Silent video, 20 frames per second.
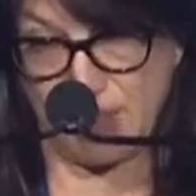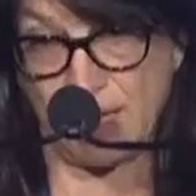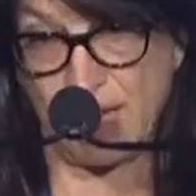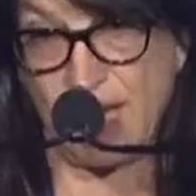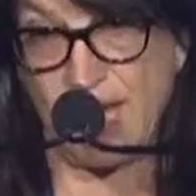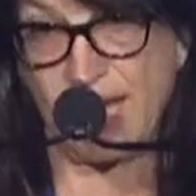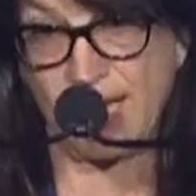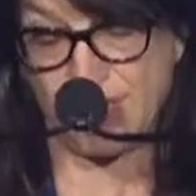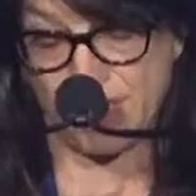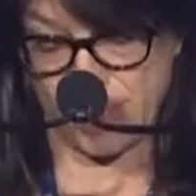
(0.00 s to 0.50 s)

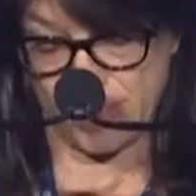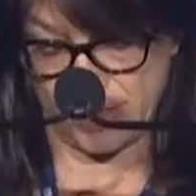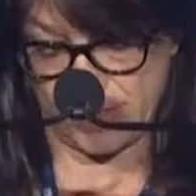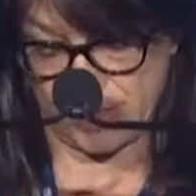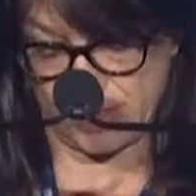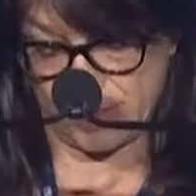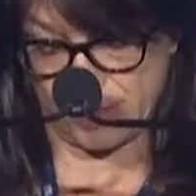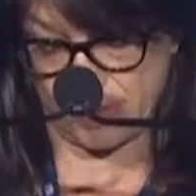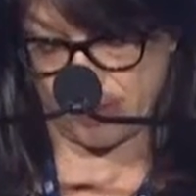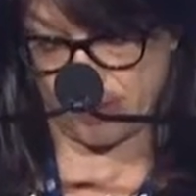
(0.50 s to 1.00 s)
Haitians
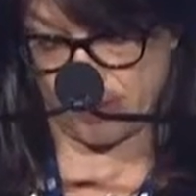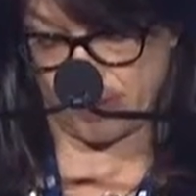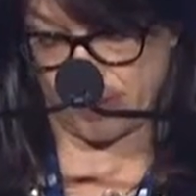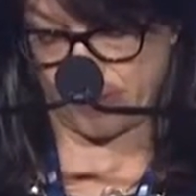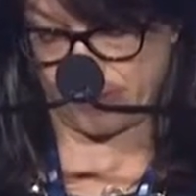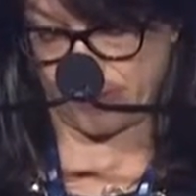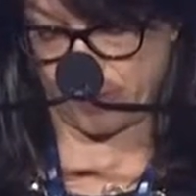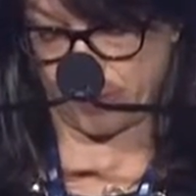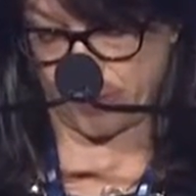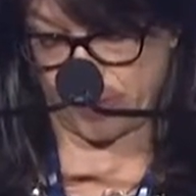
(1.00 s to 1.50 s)
don't
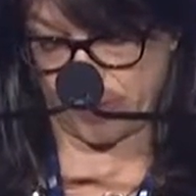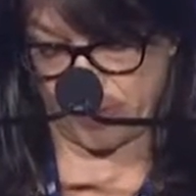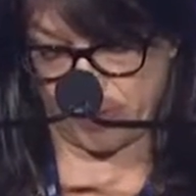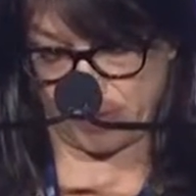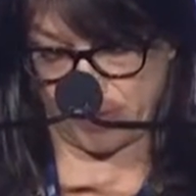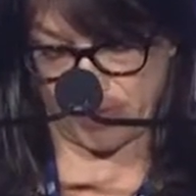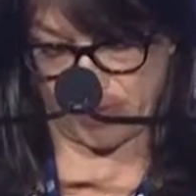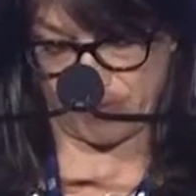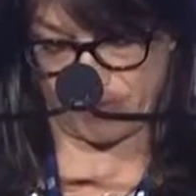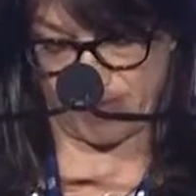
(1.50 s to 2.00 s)
often put too
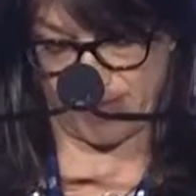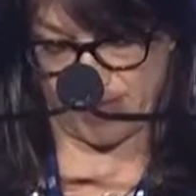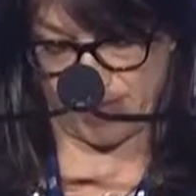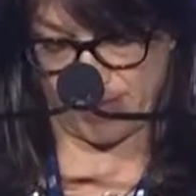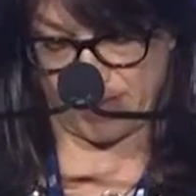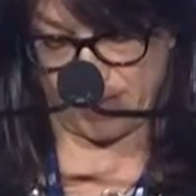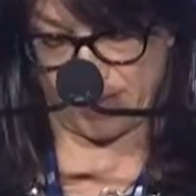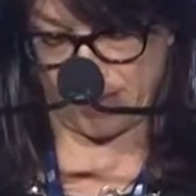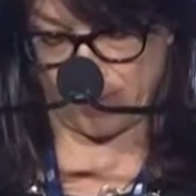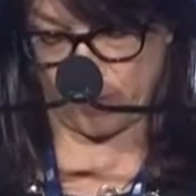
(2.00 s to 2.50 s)
much faith
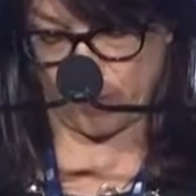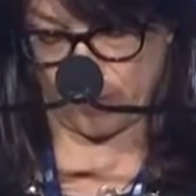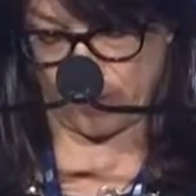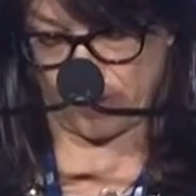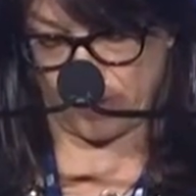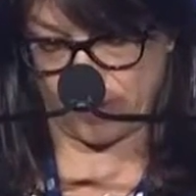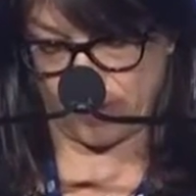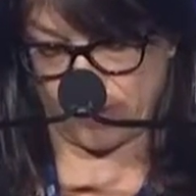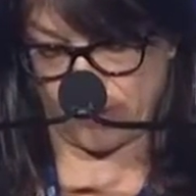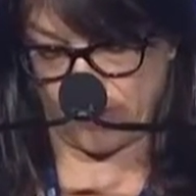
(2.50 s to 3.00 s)
in the
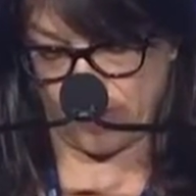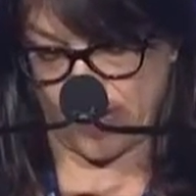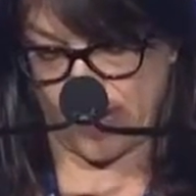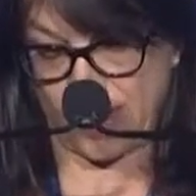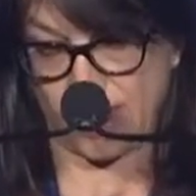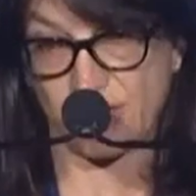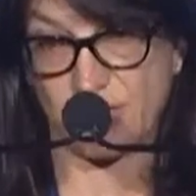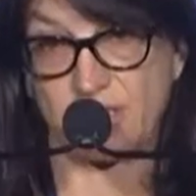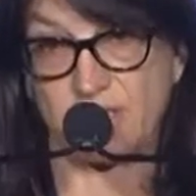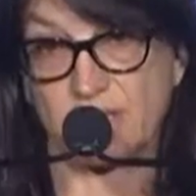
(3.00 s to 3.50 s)
words or
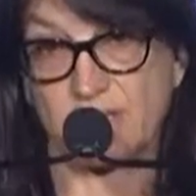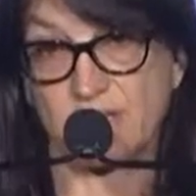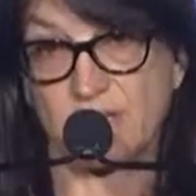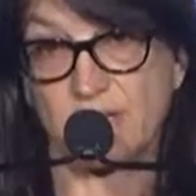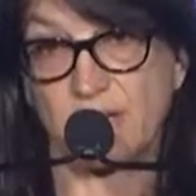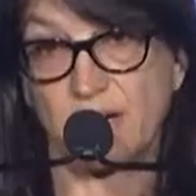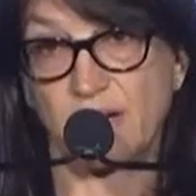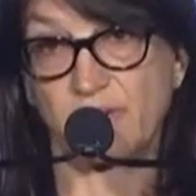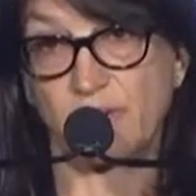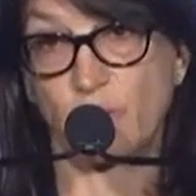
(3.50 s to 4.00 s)
actions
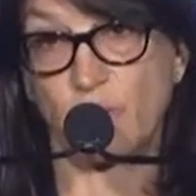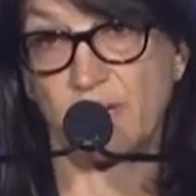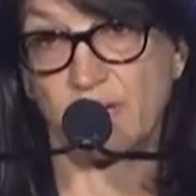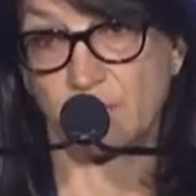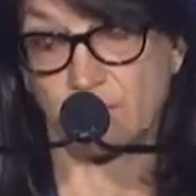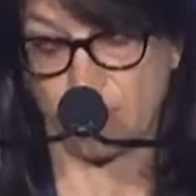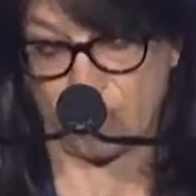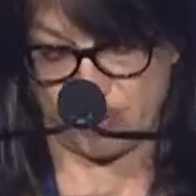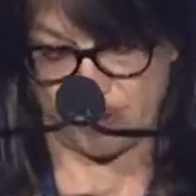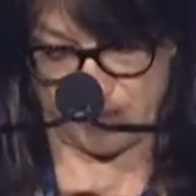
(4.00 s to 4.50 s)
of a white
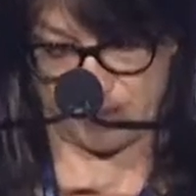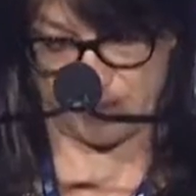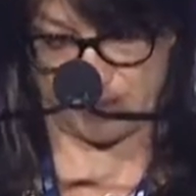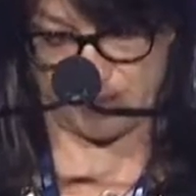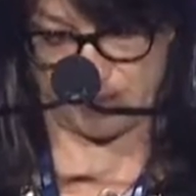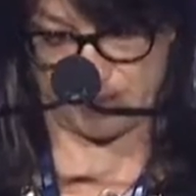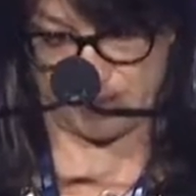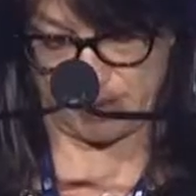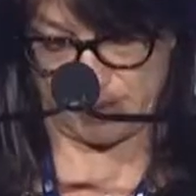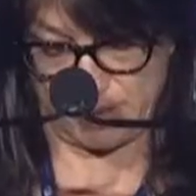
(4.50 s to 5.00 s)
person
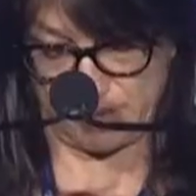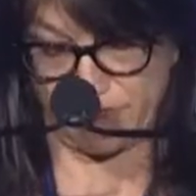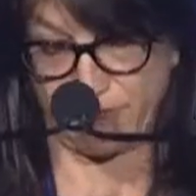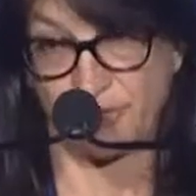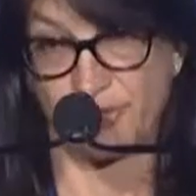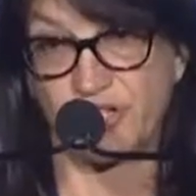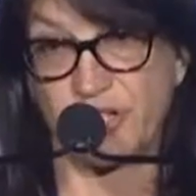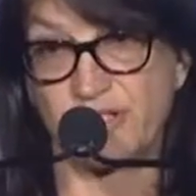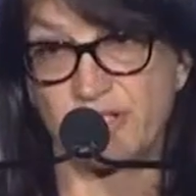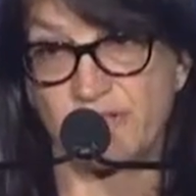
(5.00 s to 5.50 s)
for
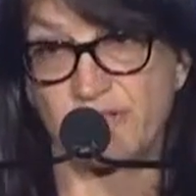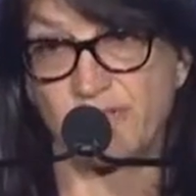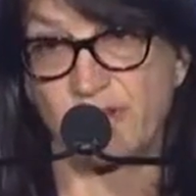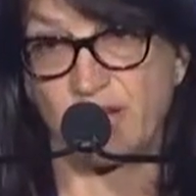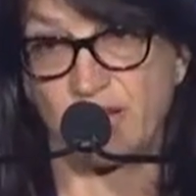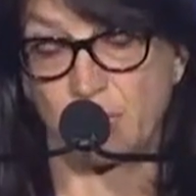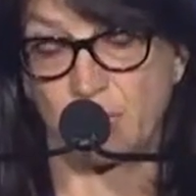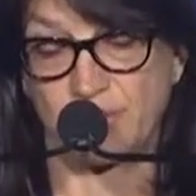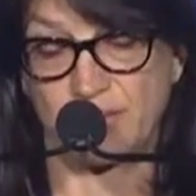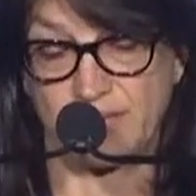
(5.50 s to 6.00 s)

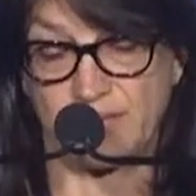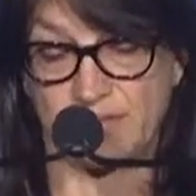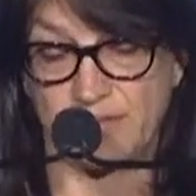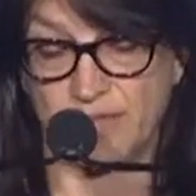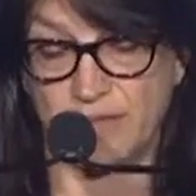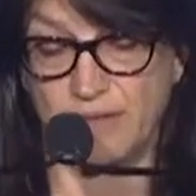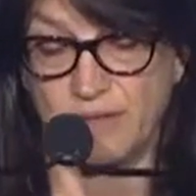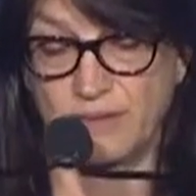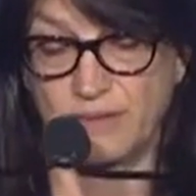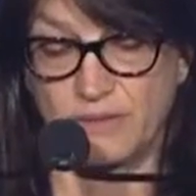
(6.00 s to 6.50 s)
justifiable
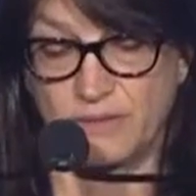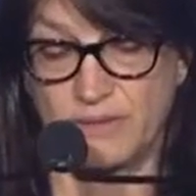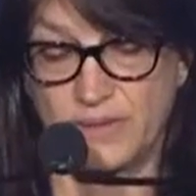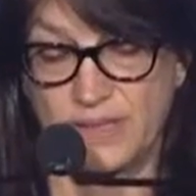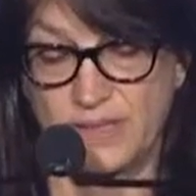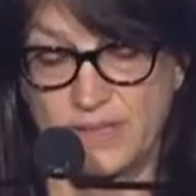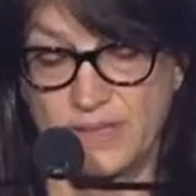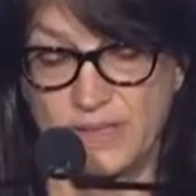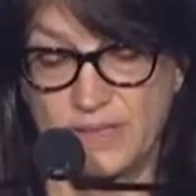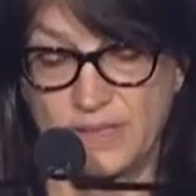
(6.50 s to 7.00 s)
historical
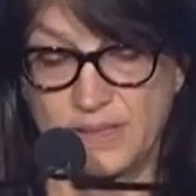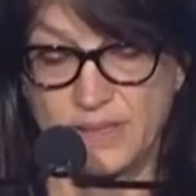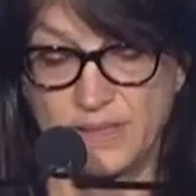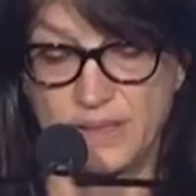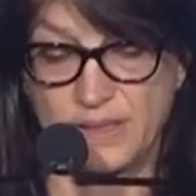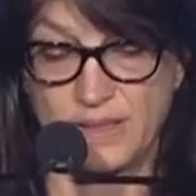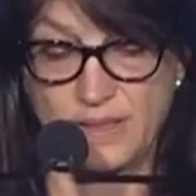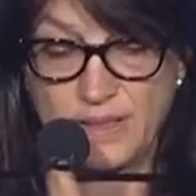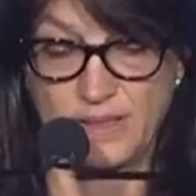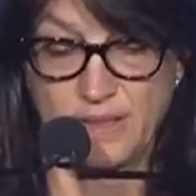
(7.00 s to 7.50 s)
reasons.
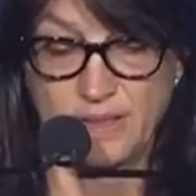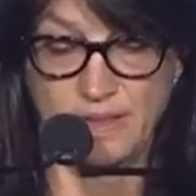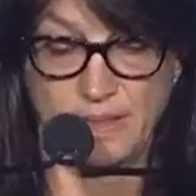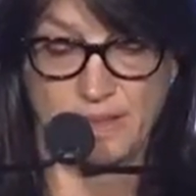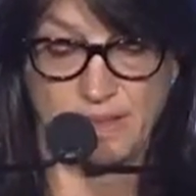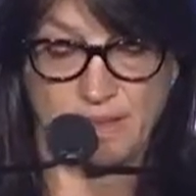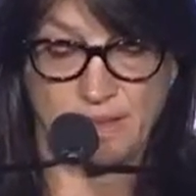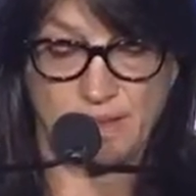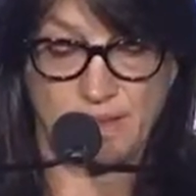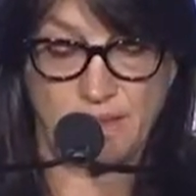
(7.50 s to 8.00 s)

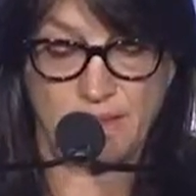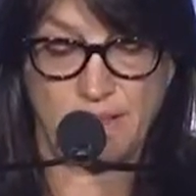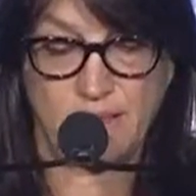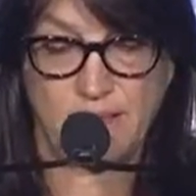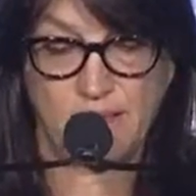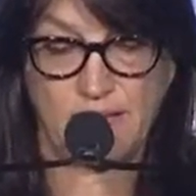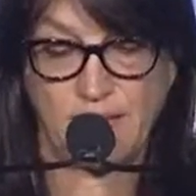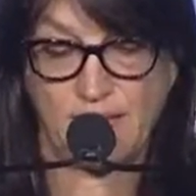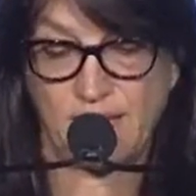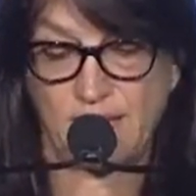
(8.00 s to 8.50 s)

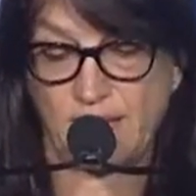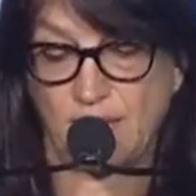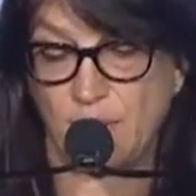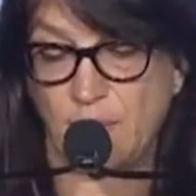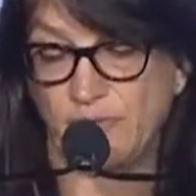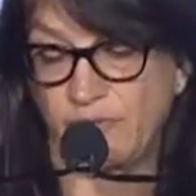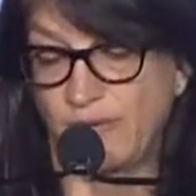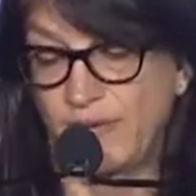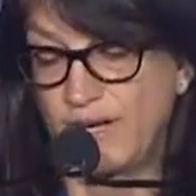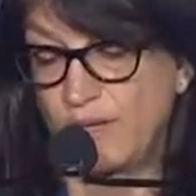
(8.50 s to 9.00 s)
And I'm
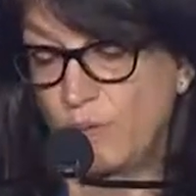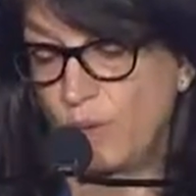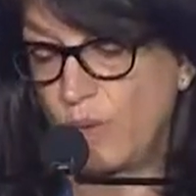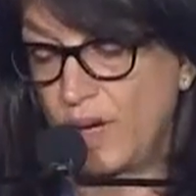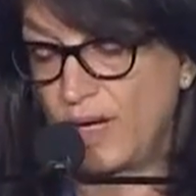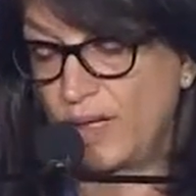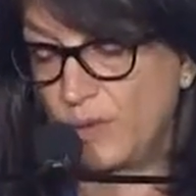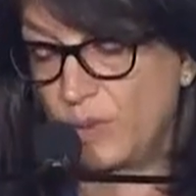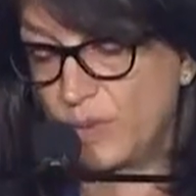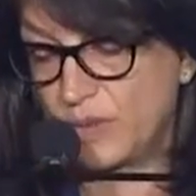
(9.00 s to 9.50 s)
afraid
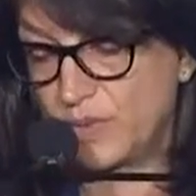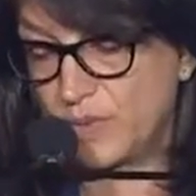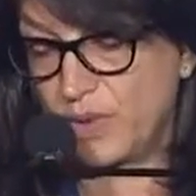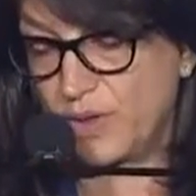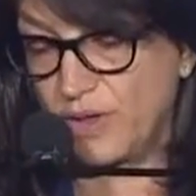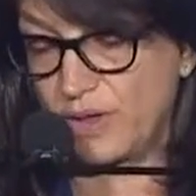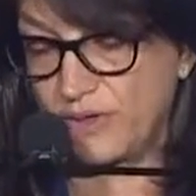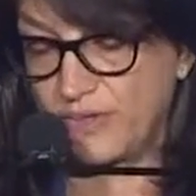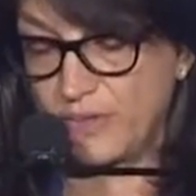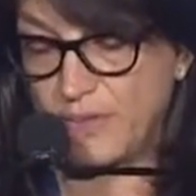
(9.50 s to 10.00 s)
white was
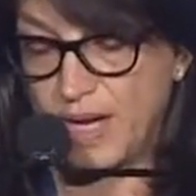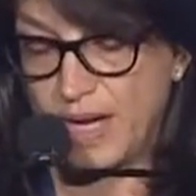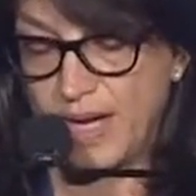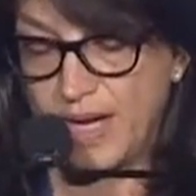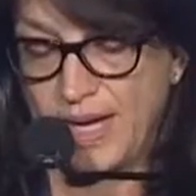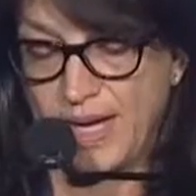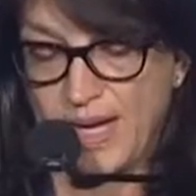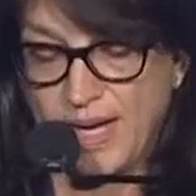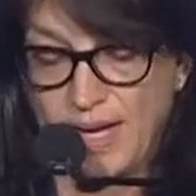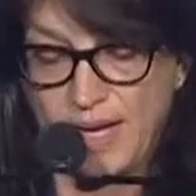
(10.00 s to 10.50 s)
part of
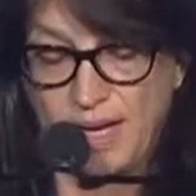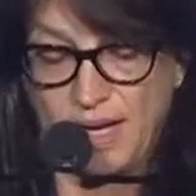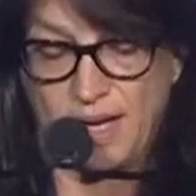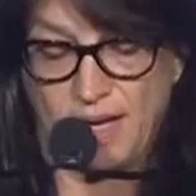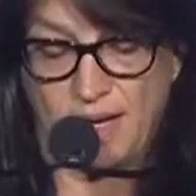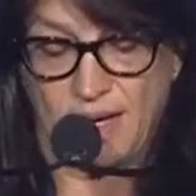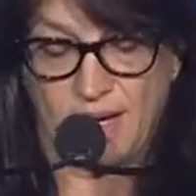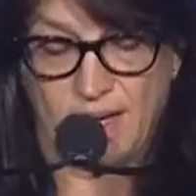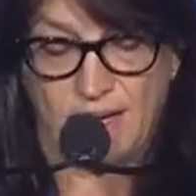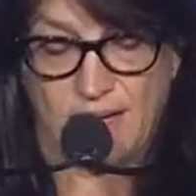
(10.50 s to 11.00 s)
my, uh,